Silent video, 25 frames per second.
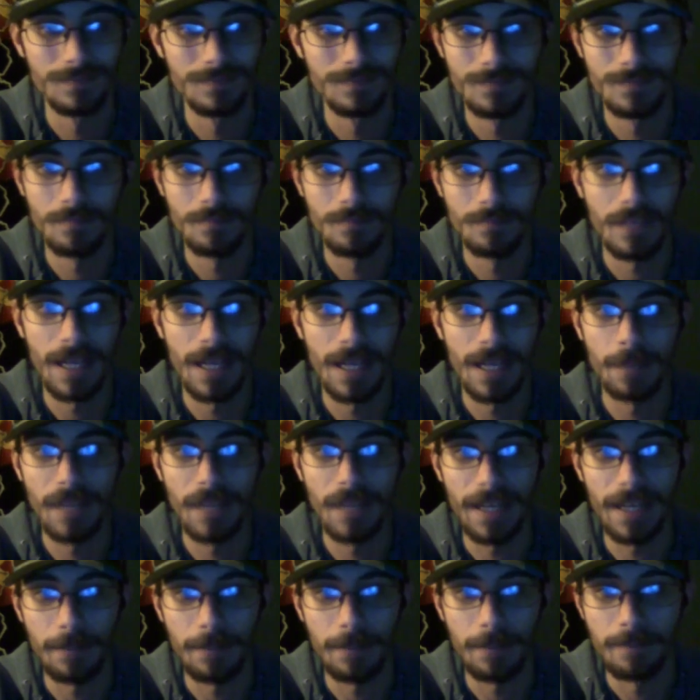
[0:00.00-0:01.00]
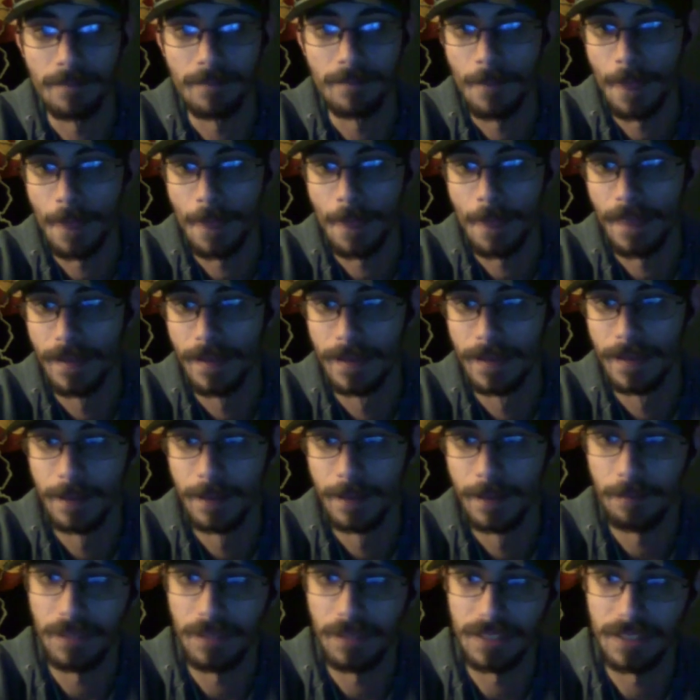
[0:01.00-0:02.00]
by and by.
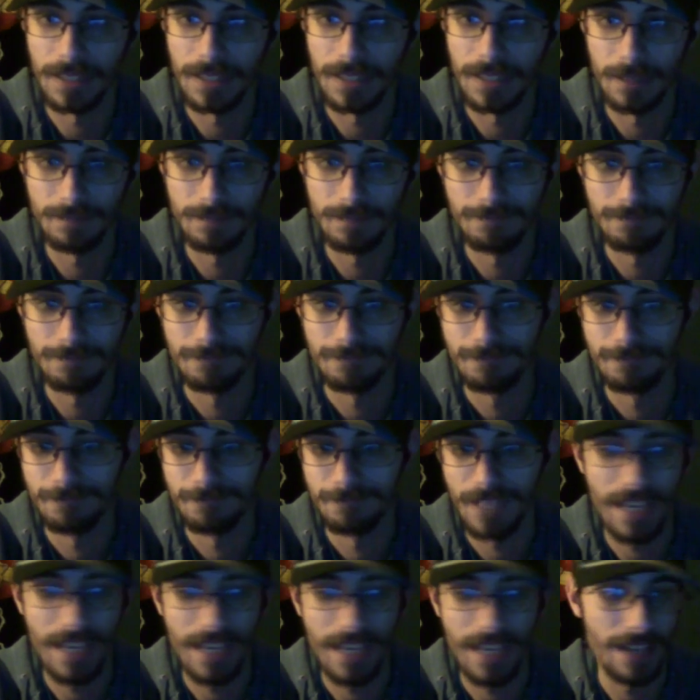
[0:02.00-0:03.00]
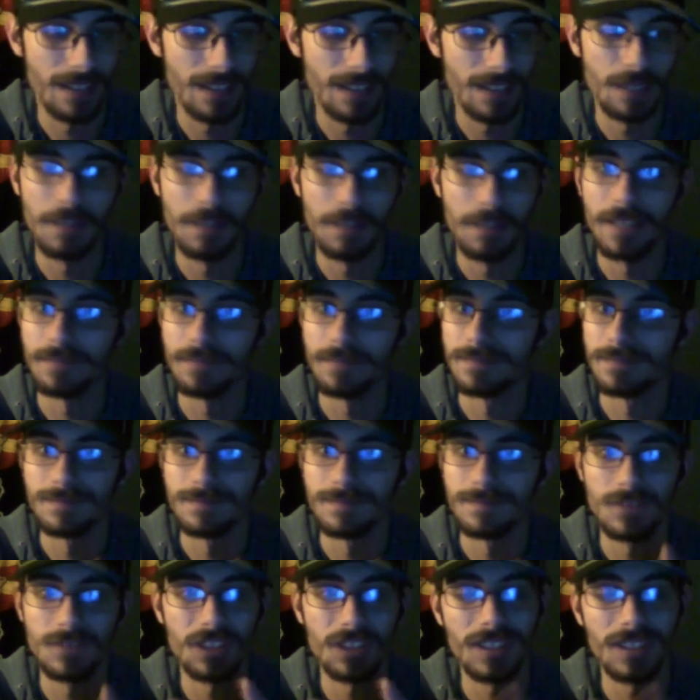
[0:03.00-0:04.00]
But yeah, I mean,
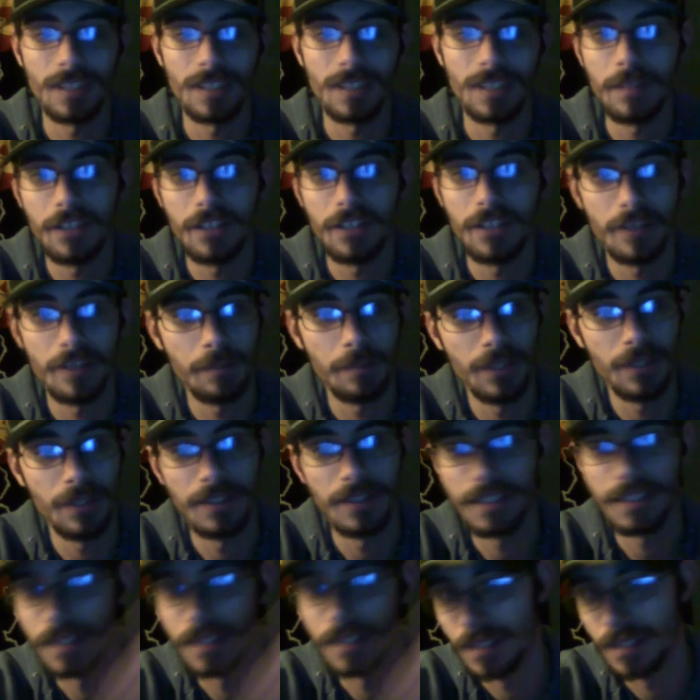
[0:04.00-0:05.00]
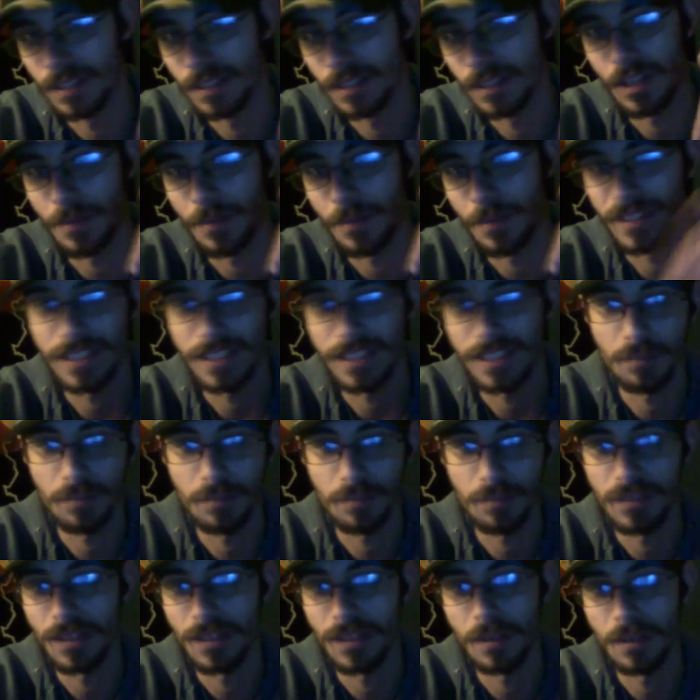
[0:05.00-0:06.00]
just give me your input in the comment section
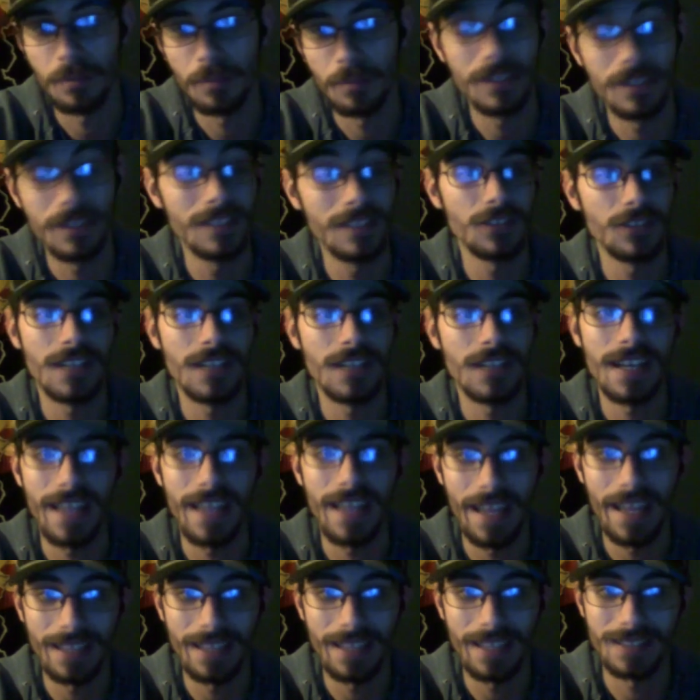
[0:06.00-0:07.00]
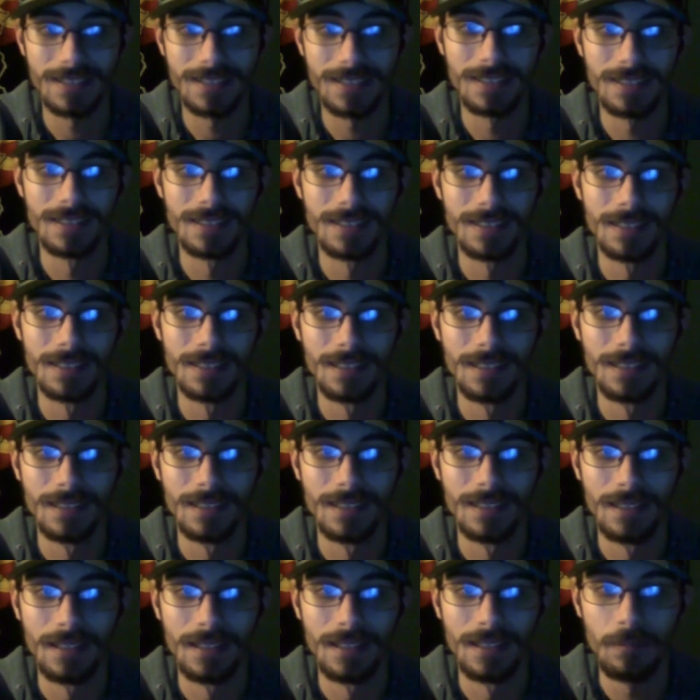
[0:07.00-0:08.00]
below. Please do not hate
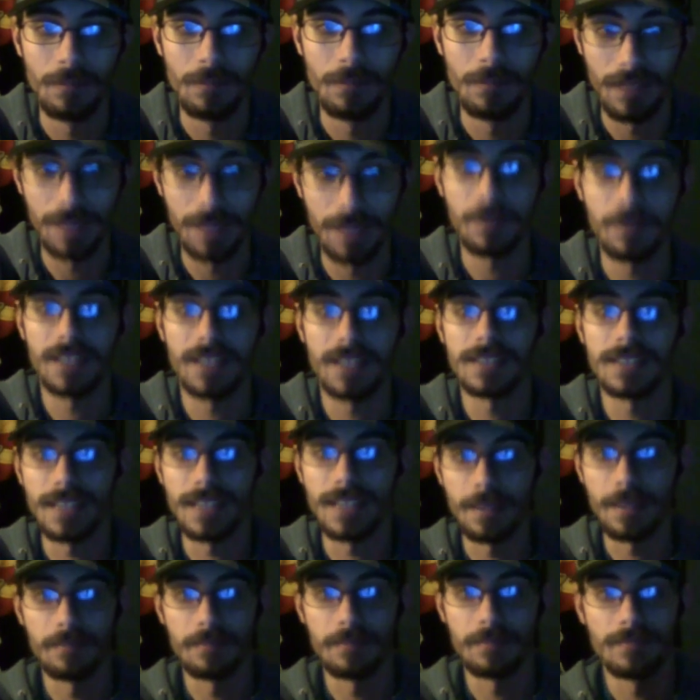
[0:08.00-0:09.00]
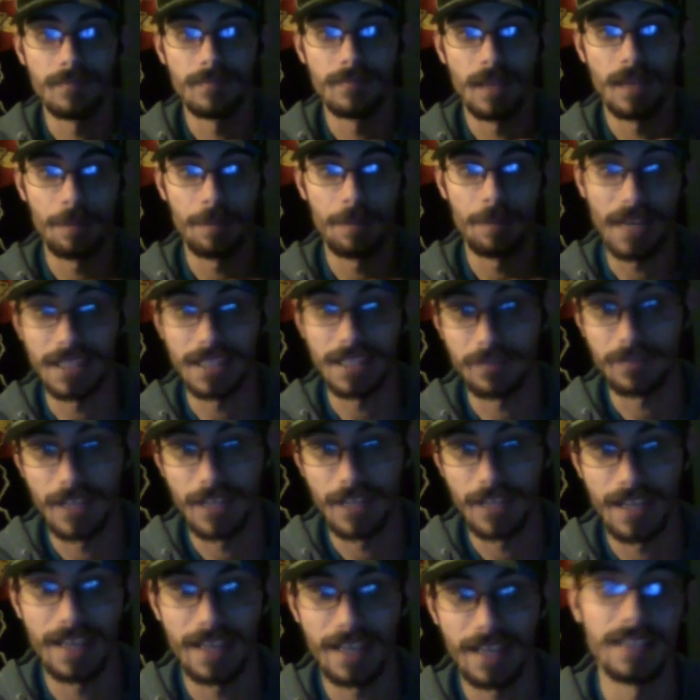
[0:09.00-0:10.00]
me because I'm a passive
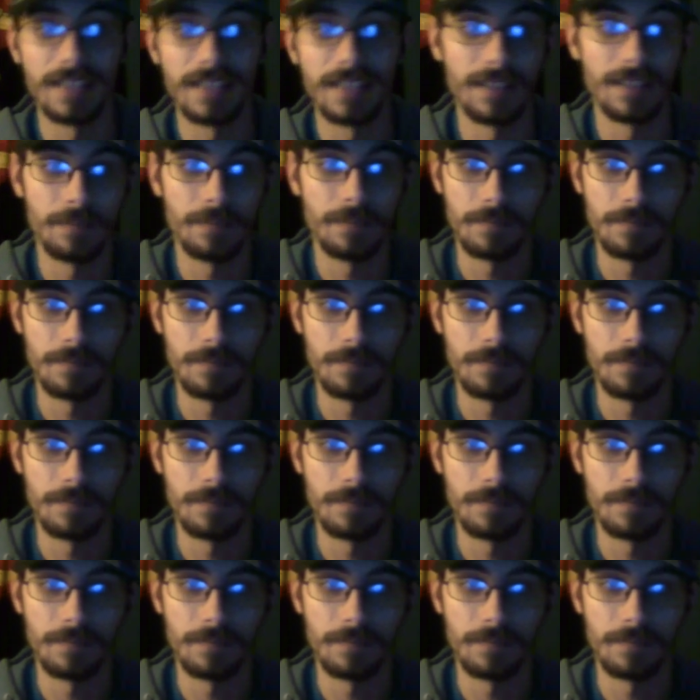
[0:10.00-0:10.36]
guy and